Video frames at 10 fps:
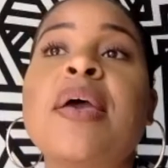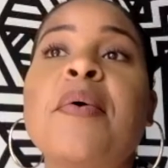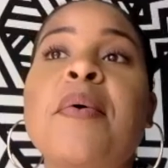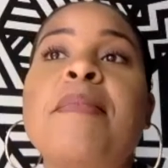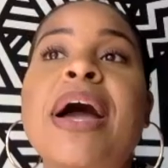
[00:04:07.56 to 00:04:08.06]

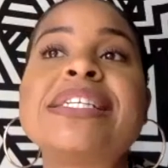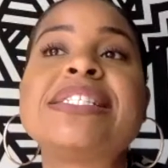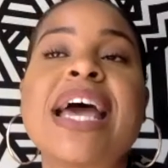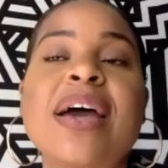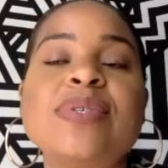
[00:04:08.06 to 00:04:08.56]
my
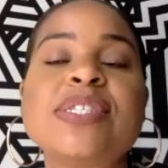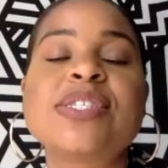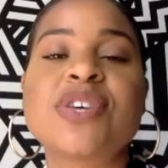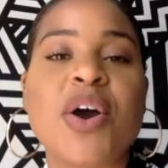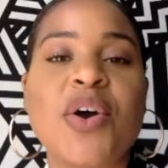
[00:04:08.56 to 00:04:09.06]
dad was
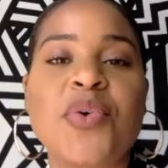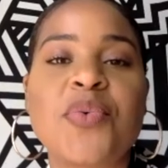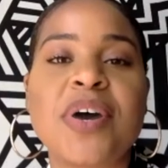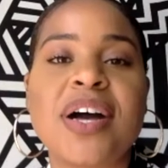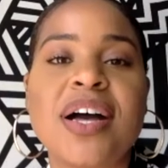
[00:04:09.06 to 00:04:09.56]

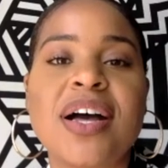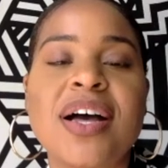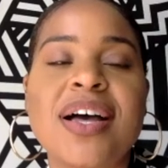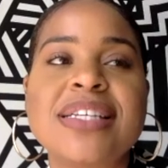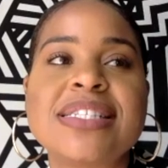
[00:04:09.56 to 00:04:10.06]
so
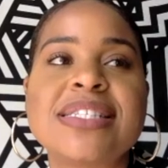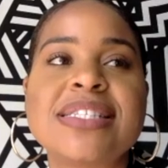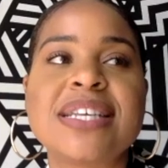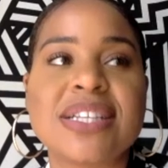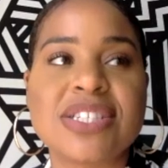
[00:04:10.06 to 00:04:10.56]

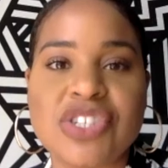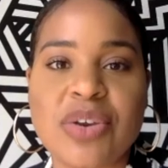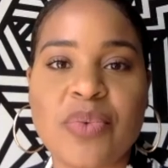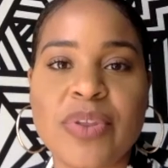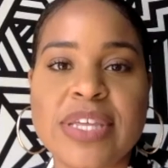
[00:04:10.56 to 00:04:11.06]

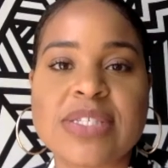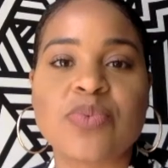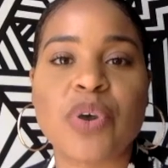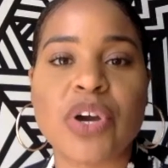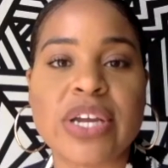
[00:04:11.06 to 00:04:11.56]
diligent with his
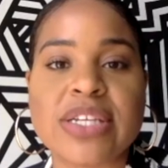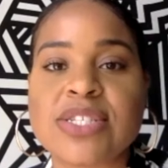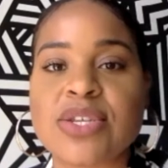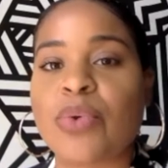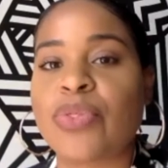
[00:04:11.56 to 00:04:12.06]
work and
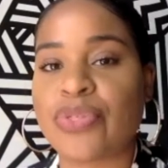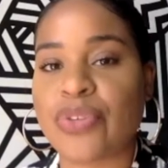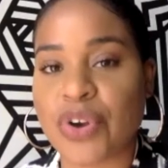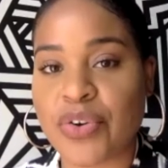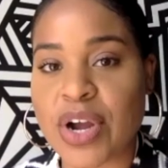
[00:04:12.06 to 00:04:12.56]
so
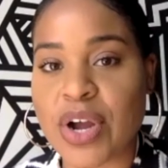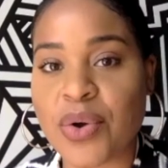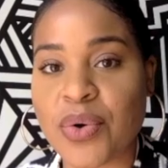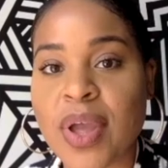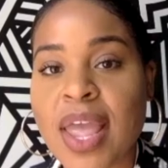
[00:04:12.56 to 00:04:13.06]

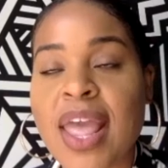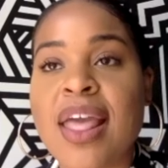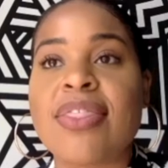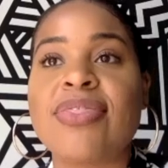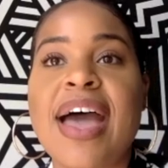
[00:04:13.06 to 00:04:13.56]
thorough
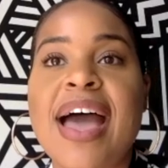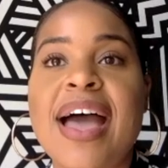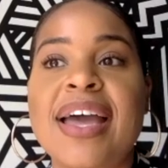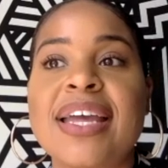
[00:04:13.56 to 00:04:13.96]
that